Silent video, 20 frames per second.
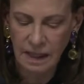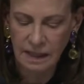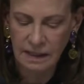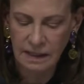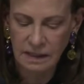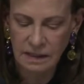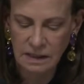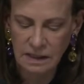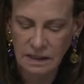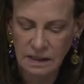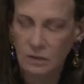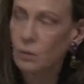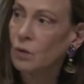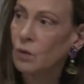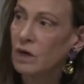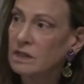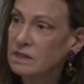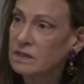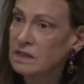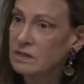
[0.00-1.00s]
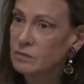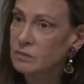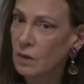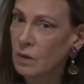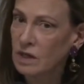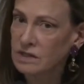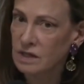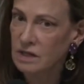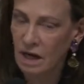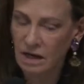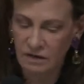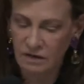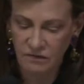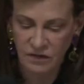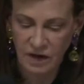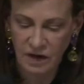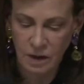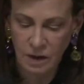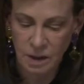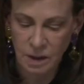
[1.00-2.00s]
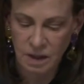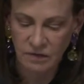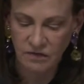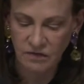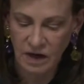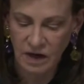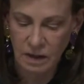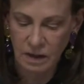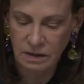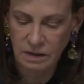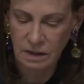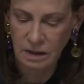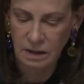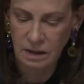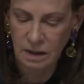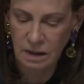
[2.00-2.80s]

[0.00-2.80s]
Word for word: uh, indeed it was, this was unfair, she felt,